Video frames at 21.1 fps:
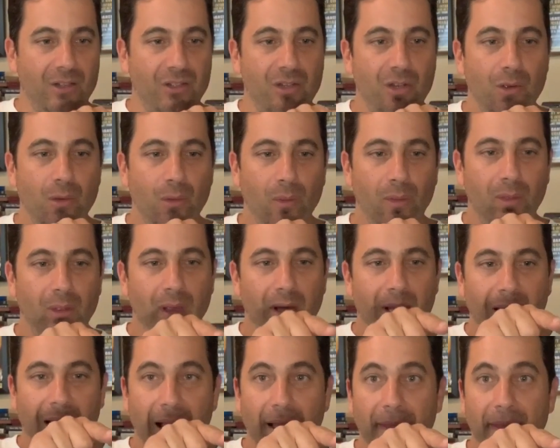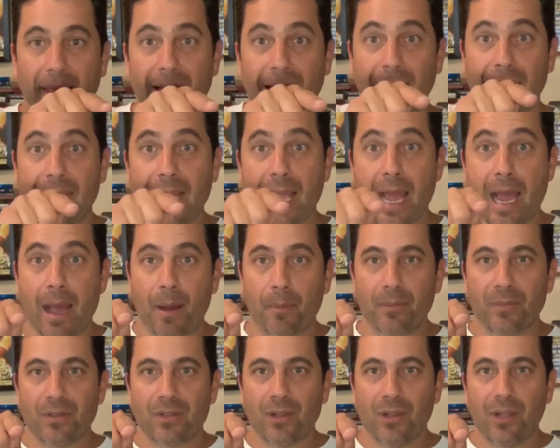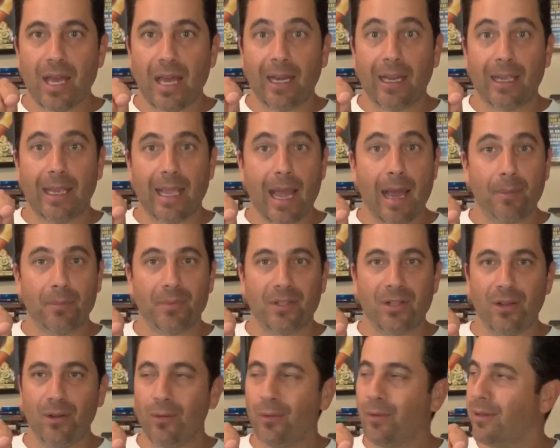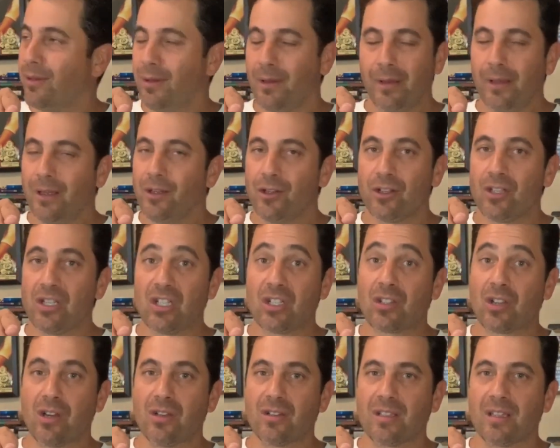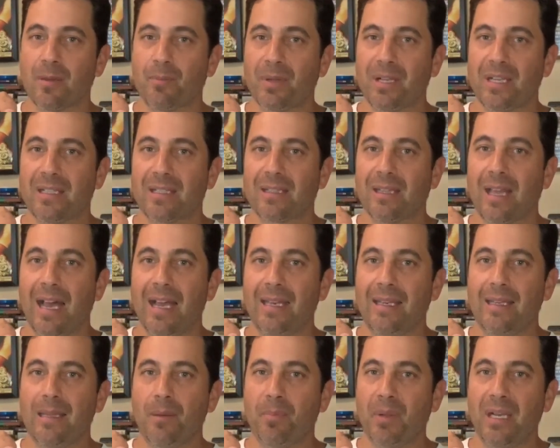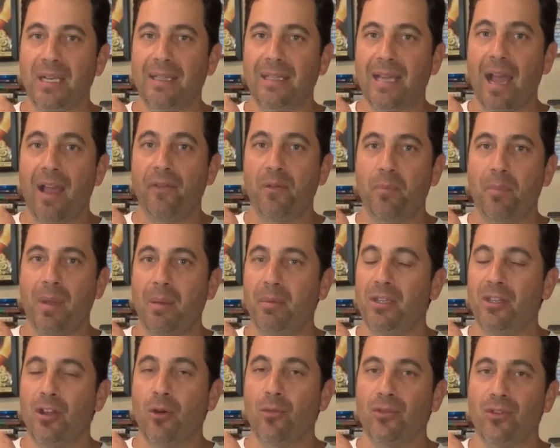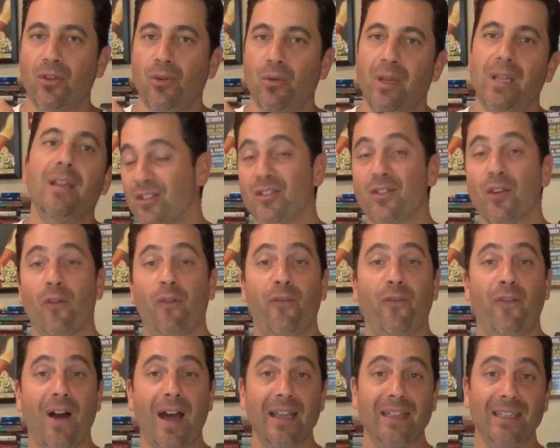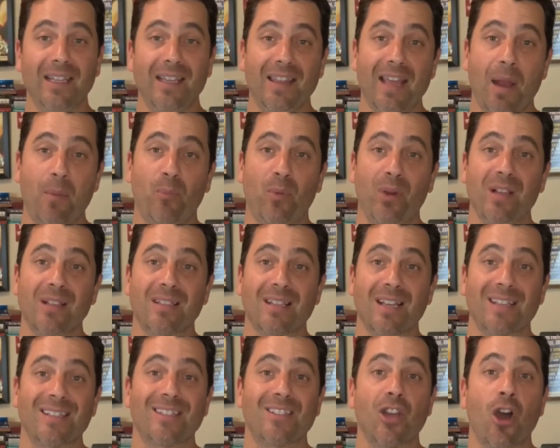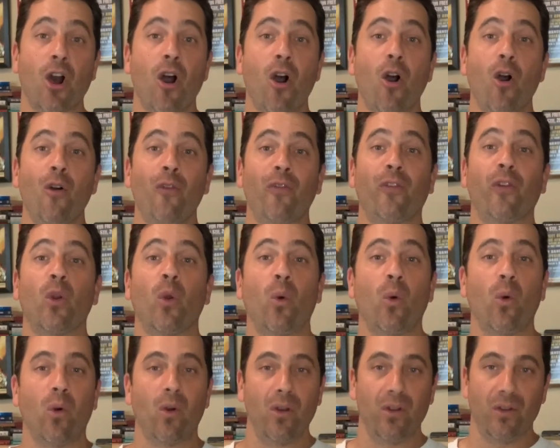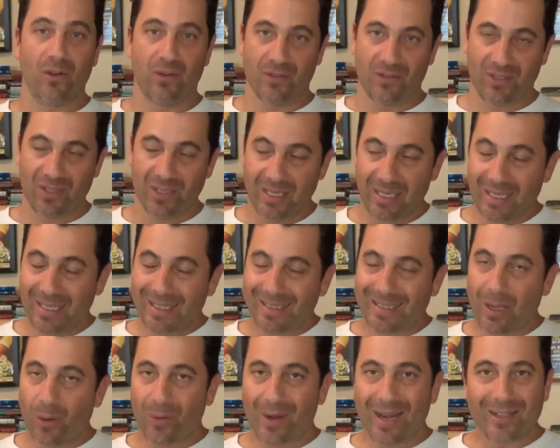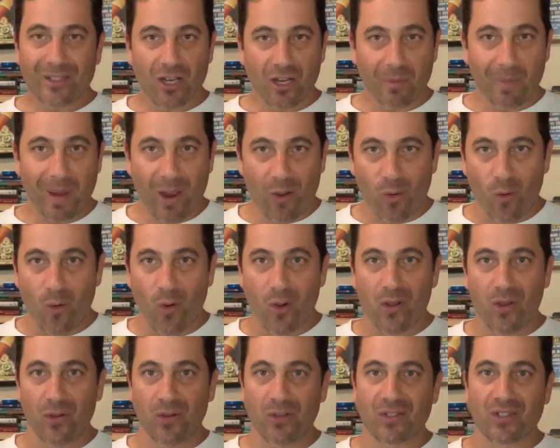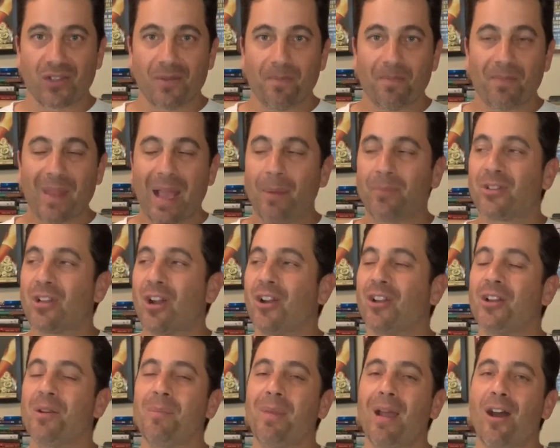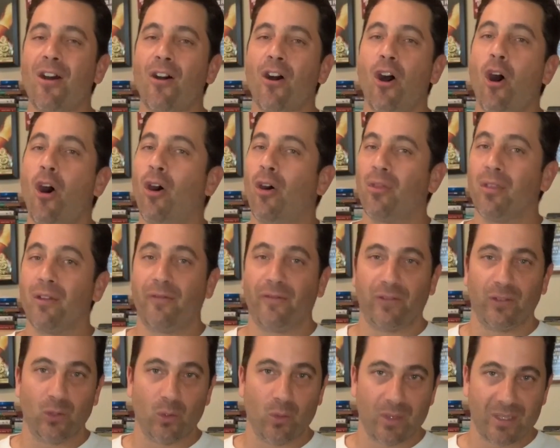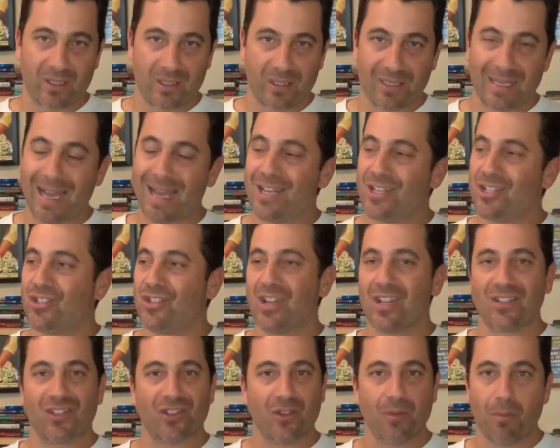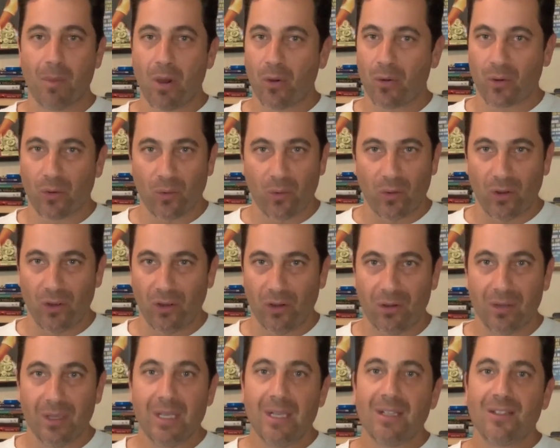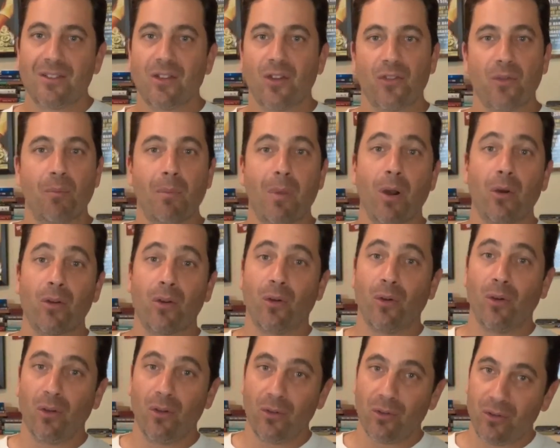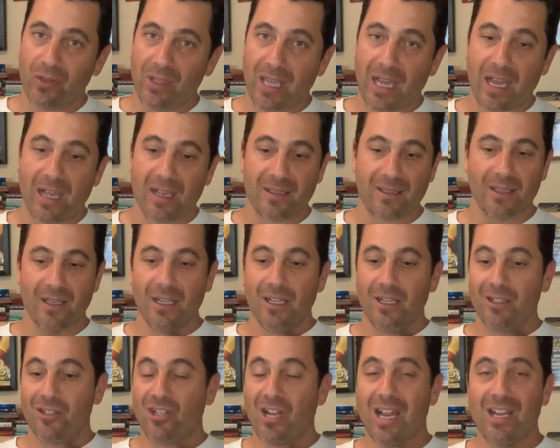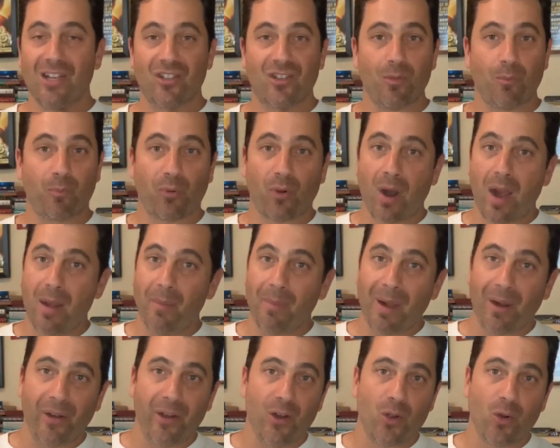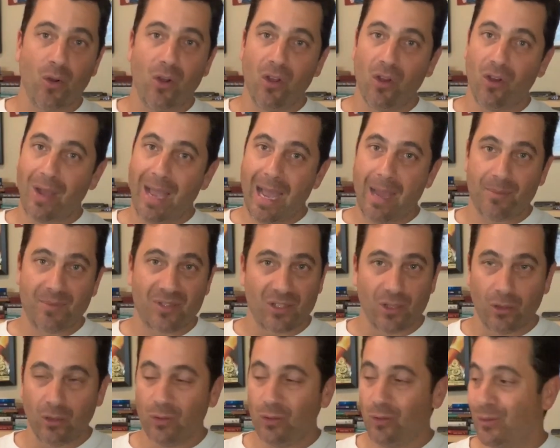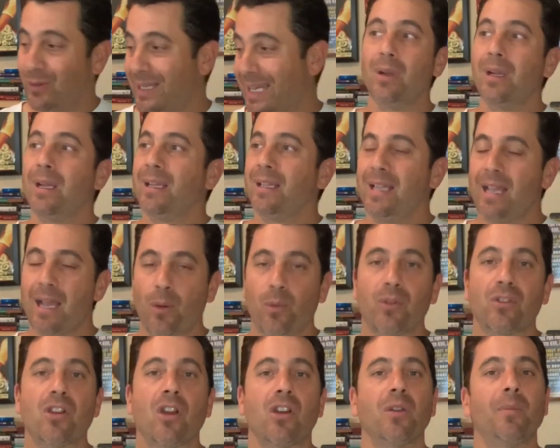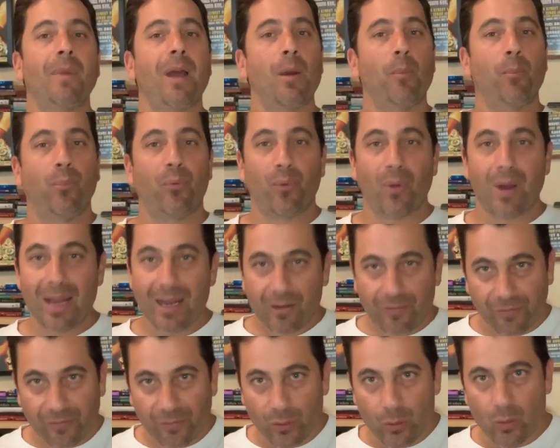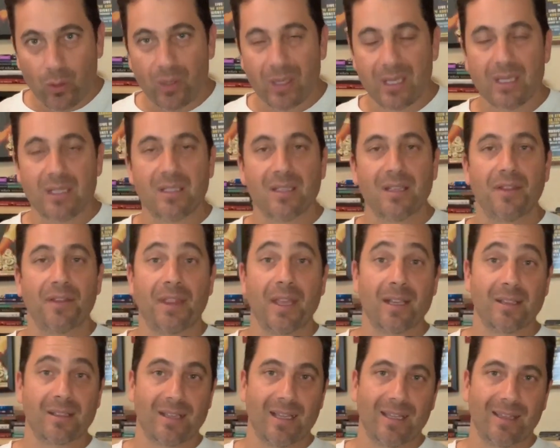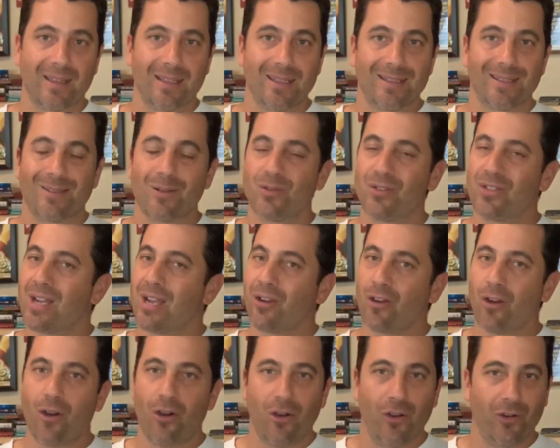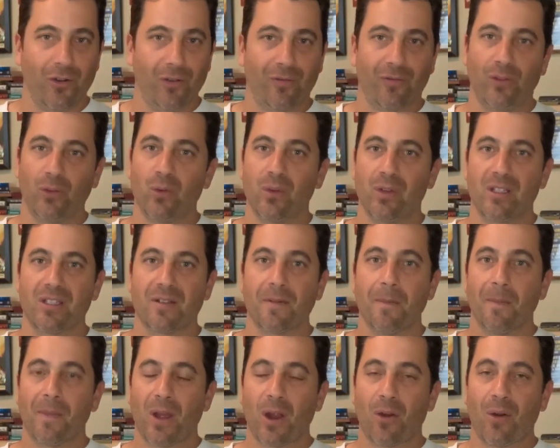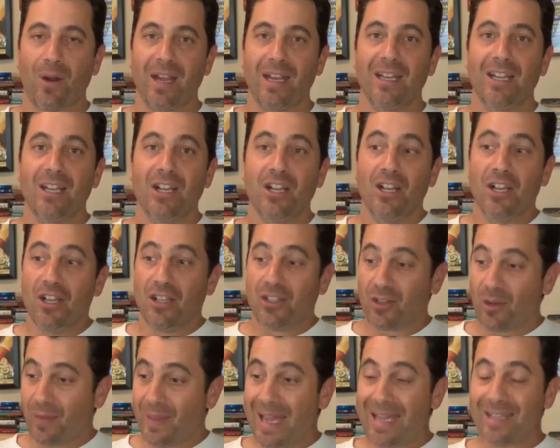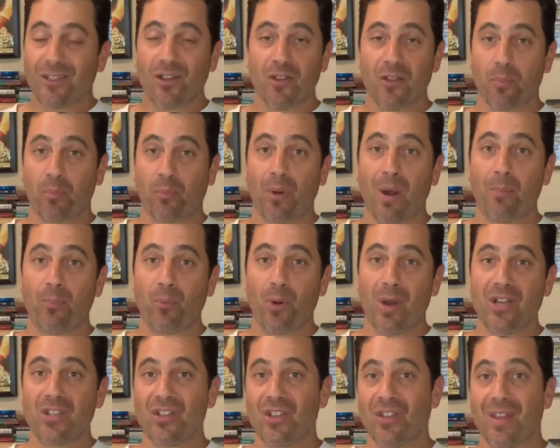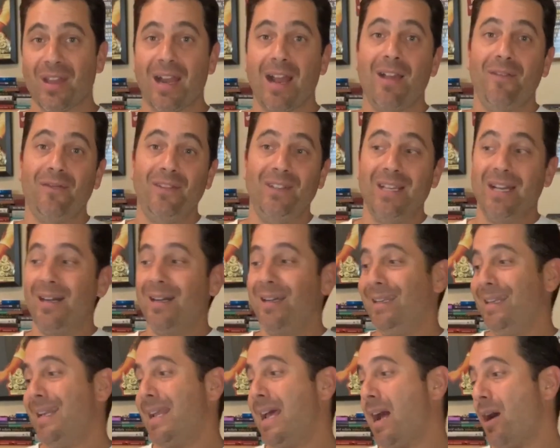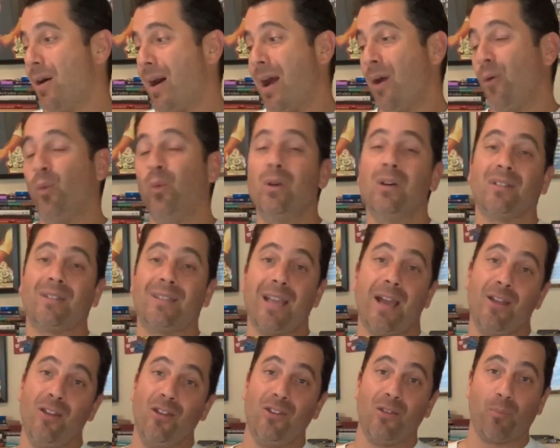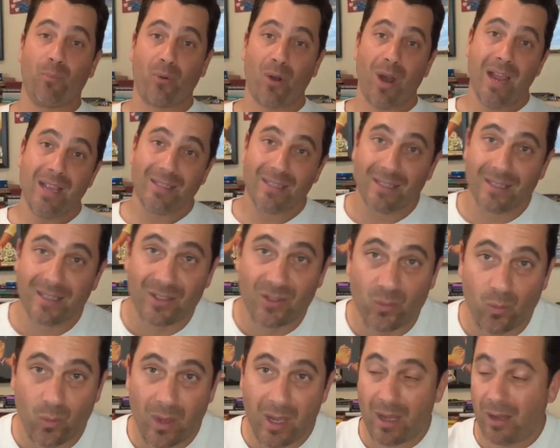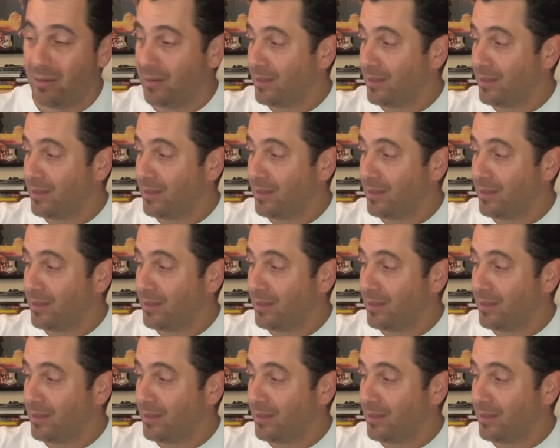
tooth, and then a gap. So you got a gap tooth, you're gonna start slipping and sliding, dipping and diving, baby, don't do it. So finally that brings us to O for oils. Now when I talk about oils, I'm talking about all the fluids, not just the motor oil. So the motor oil, yes. Change the primary oil, absolutely. Yeah, we're talking about brake fluids and things like this. So check all your fluids, all right? So that's all the preparation that I've done. Now I will tell you the prices as well.